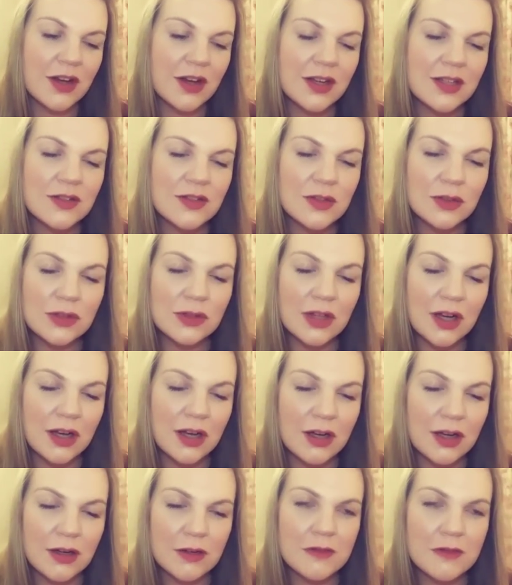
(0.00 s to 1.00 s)
that is
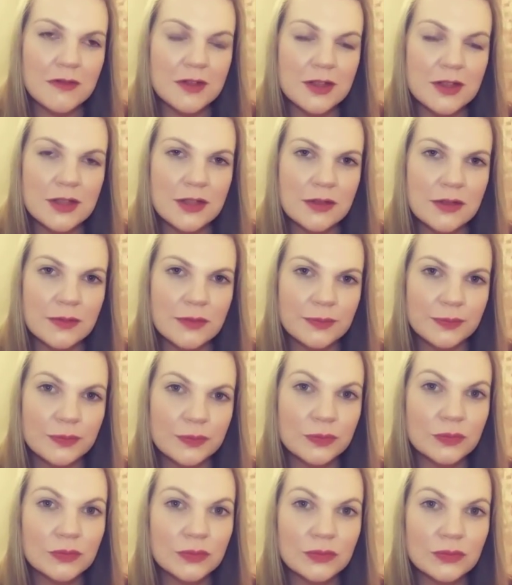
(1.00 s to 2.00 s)
kind of it, that does
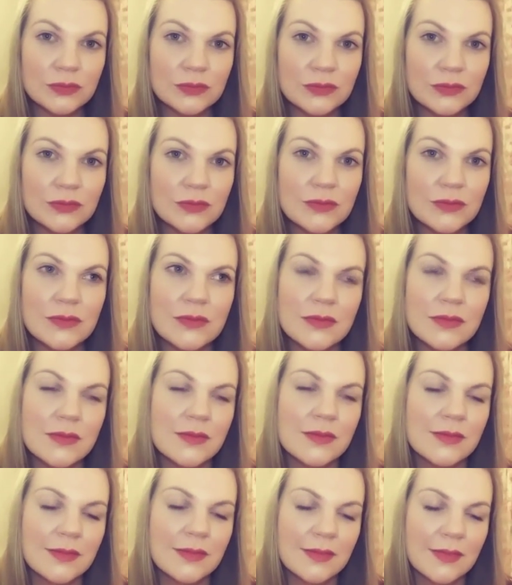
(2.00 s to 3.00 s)
seem like an
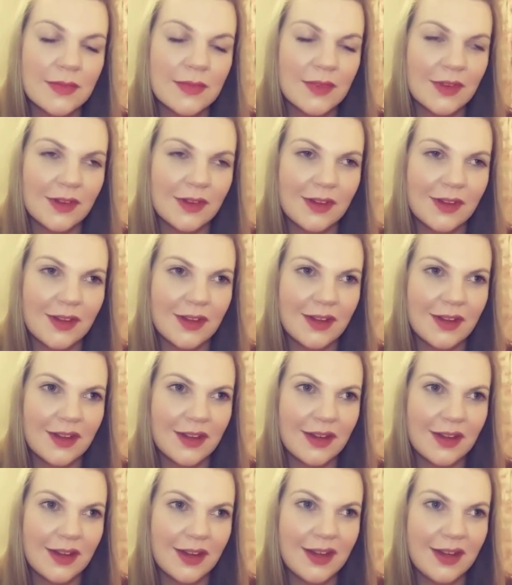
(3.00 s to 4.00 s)
oversimplified
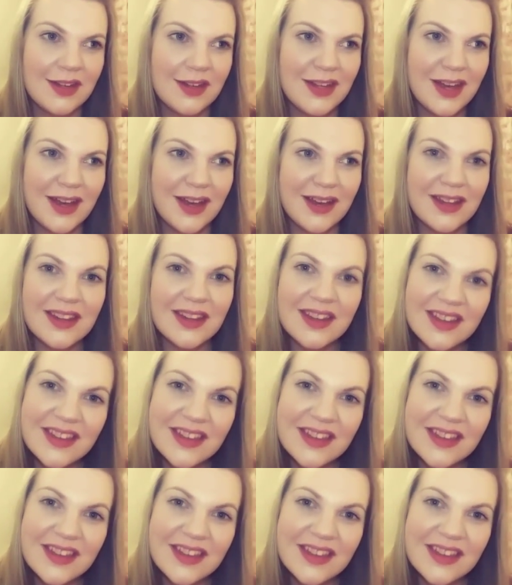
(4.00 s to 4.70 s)
version, but